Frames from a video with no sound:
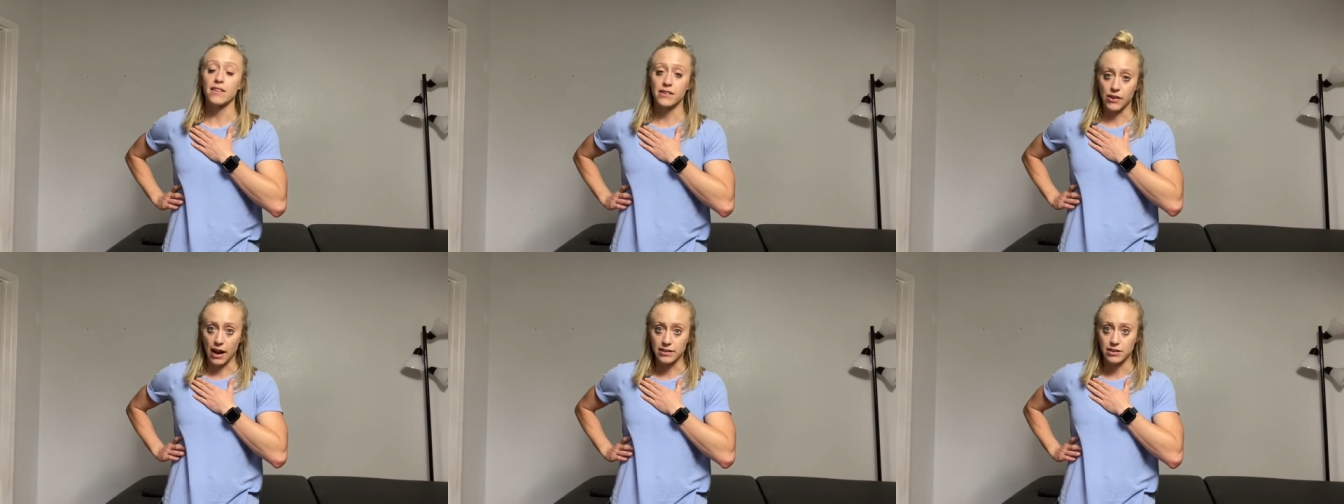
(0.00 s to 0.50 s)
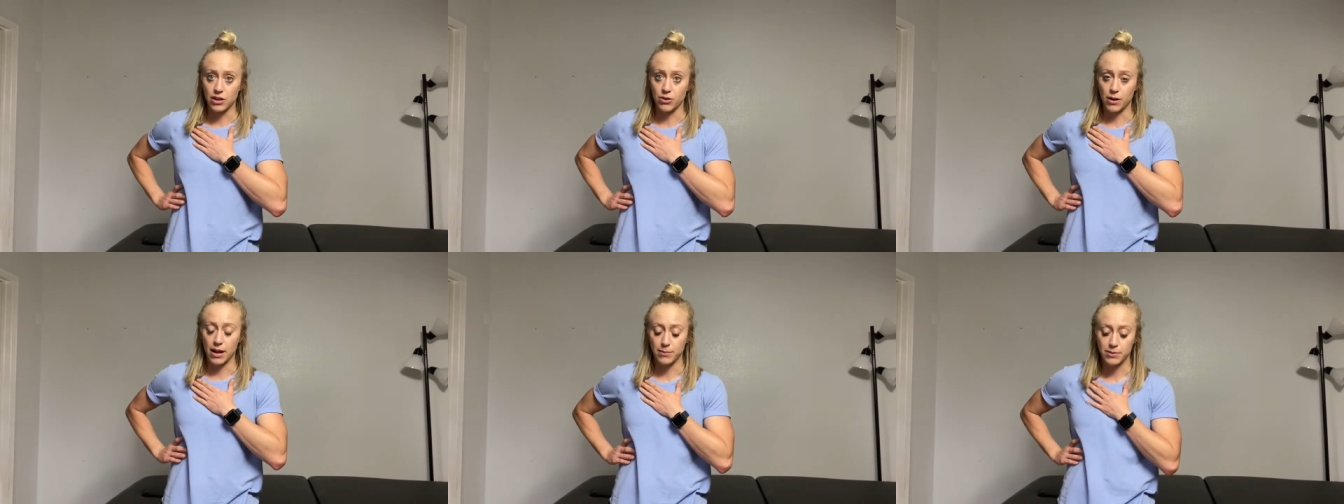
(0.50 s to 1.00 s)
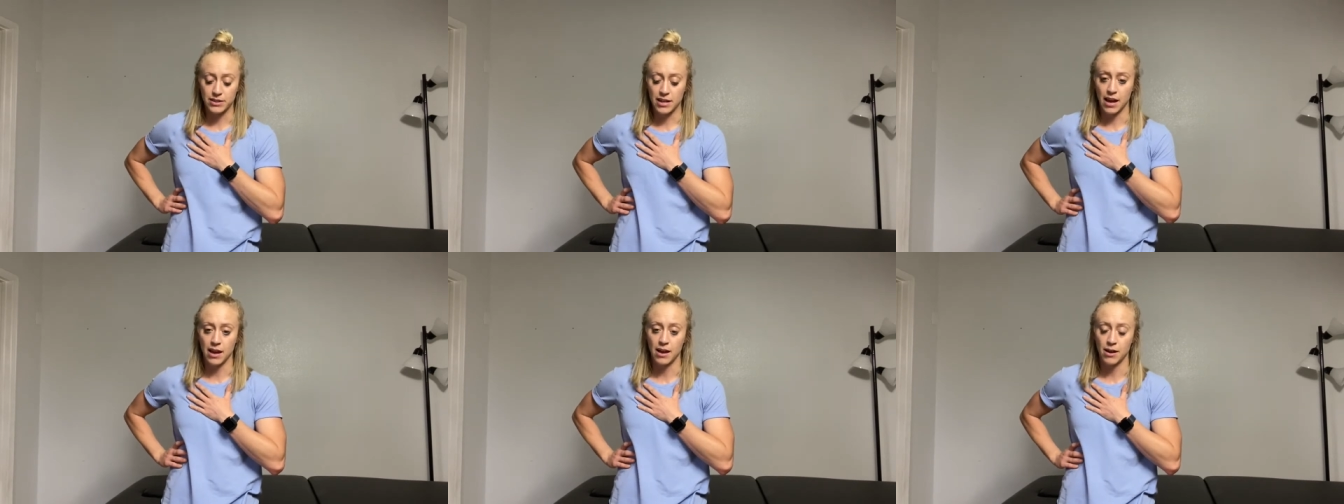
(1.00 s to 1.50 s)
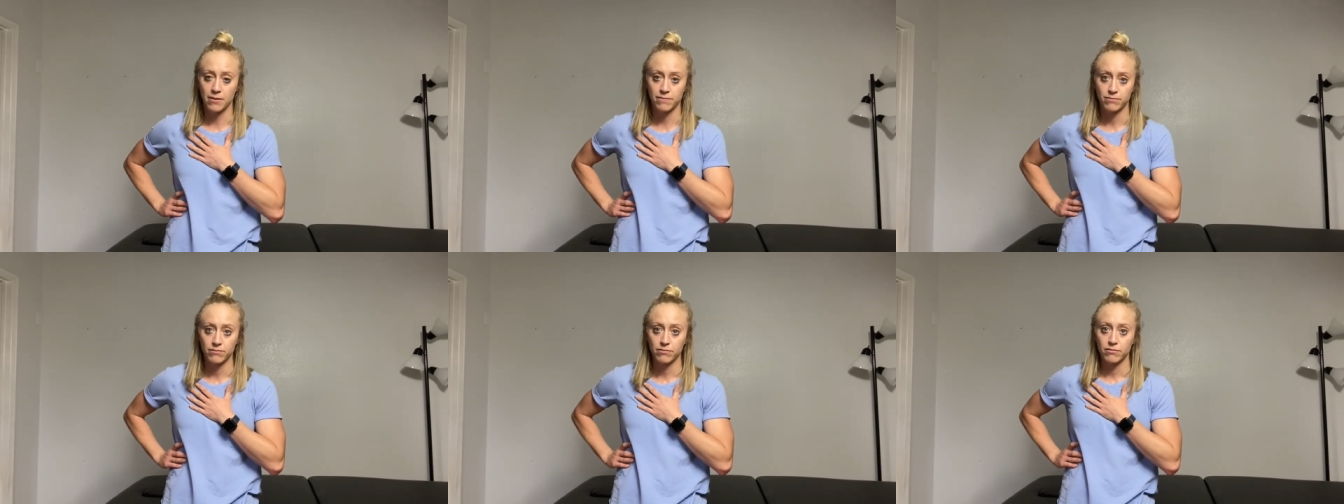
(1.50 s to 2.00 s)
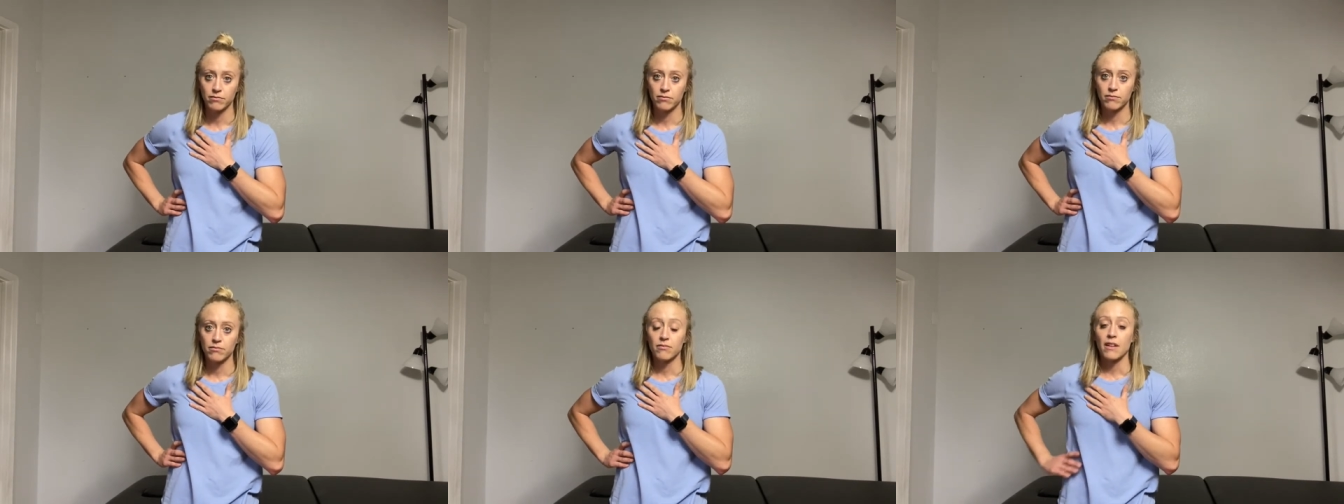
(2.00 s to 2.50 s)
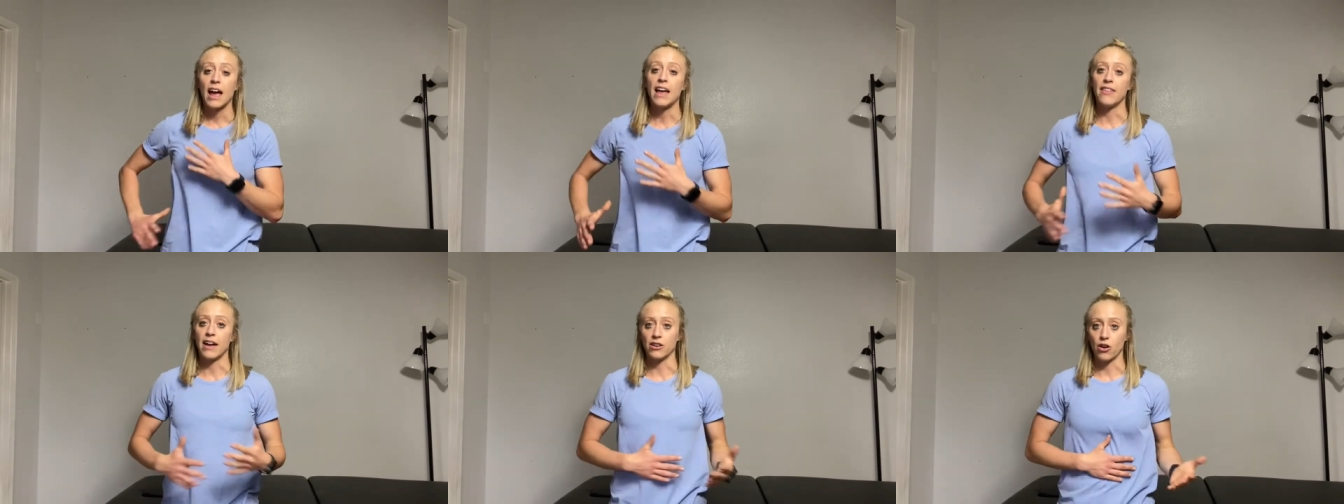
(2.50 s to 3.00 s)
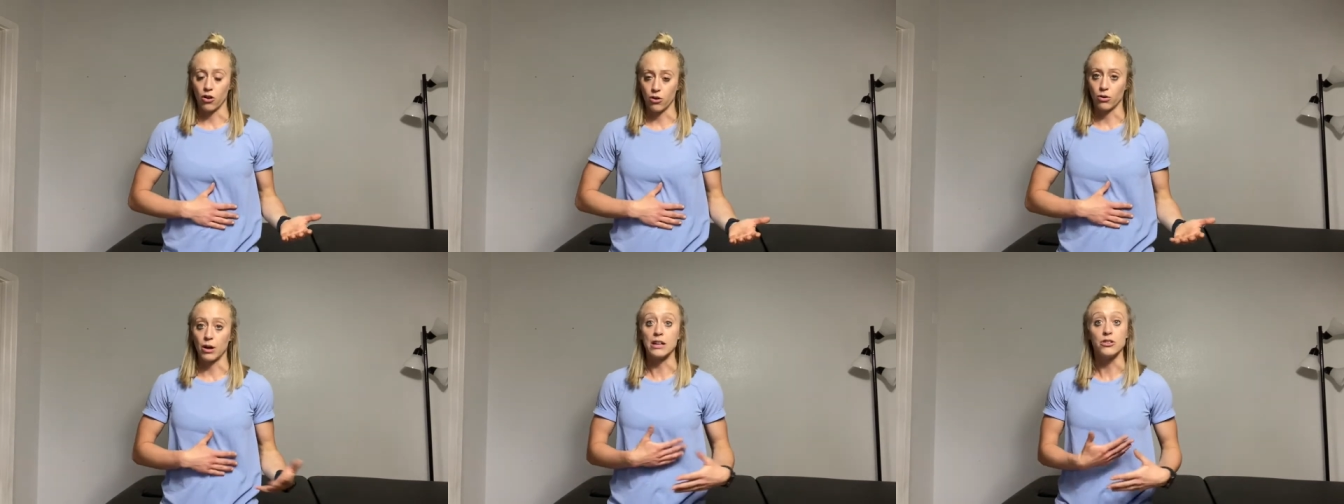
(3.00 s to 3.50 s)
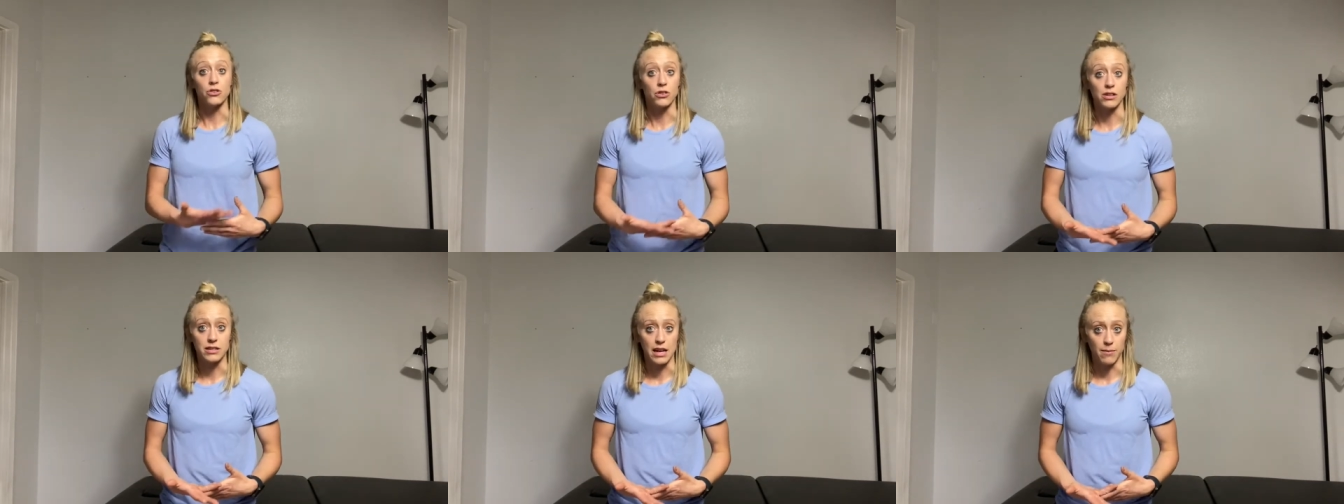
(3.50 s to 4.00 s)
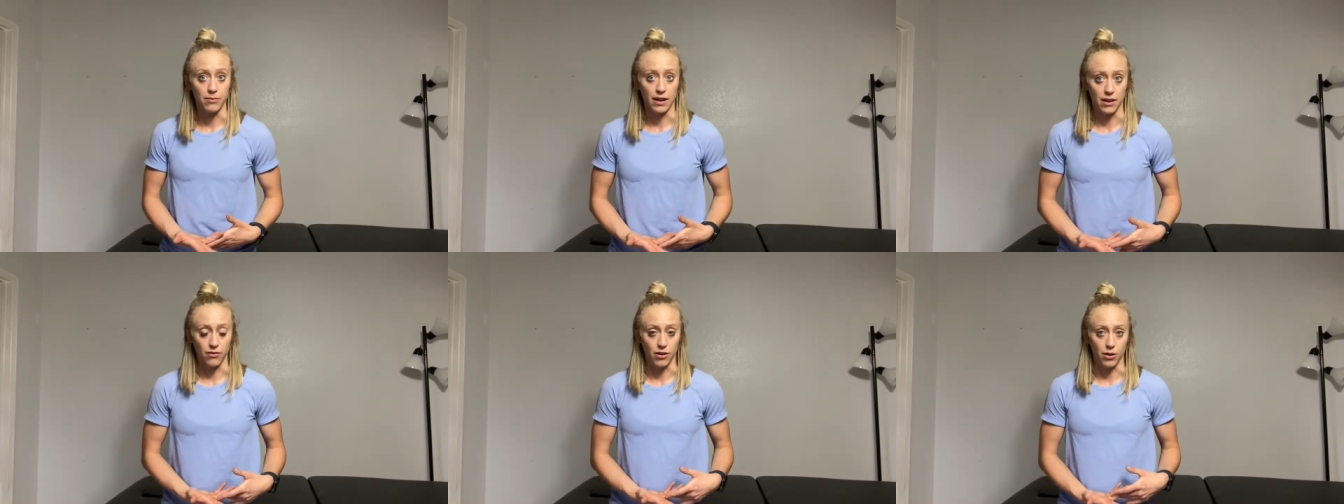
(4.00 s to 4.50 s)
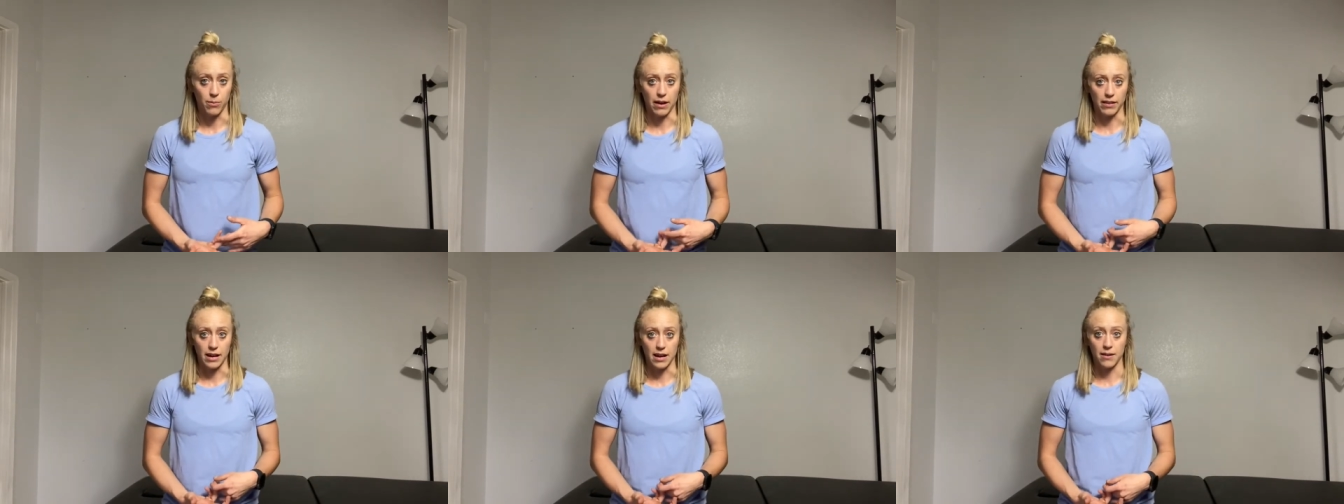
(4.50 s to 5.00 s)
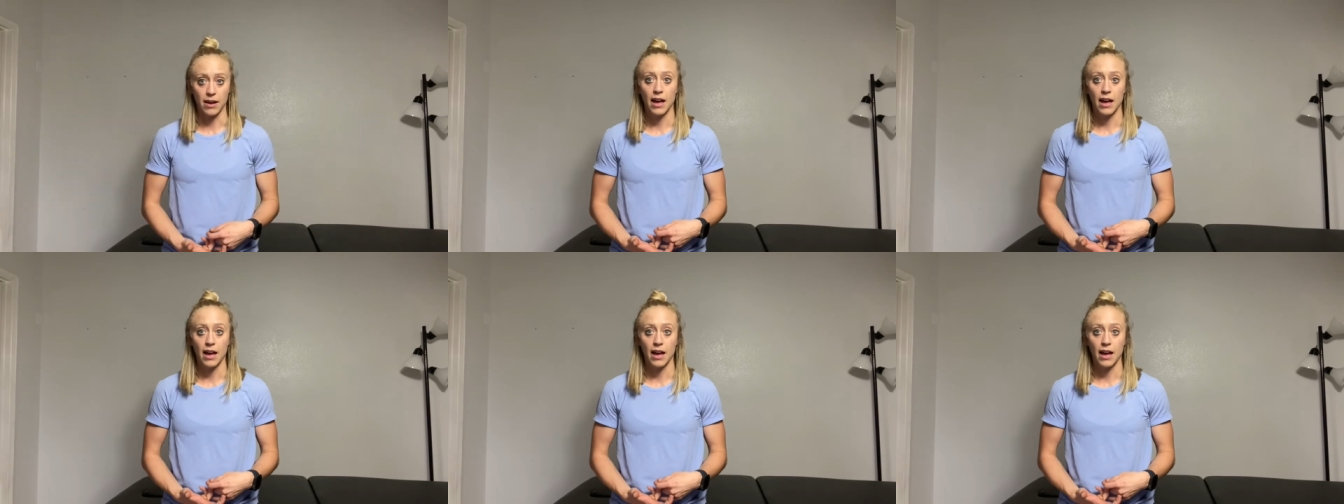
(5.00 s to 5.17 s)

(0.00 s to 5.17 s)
the sides of your ribs. And then go and do the same thing for your belly.